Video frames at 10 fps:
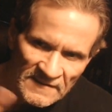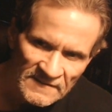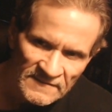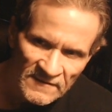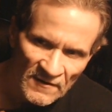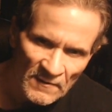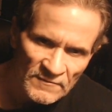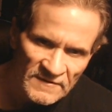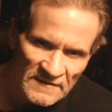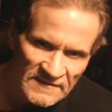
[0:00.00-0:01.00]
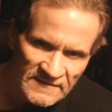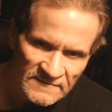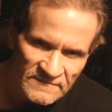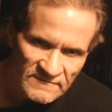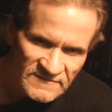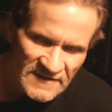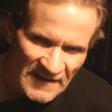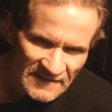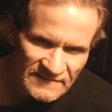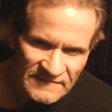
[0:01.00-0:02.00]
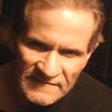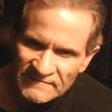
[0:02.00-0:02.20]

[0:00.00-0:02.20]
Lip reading: and I would delete chats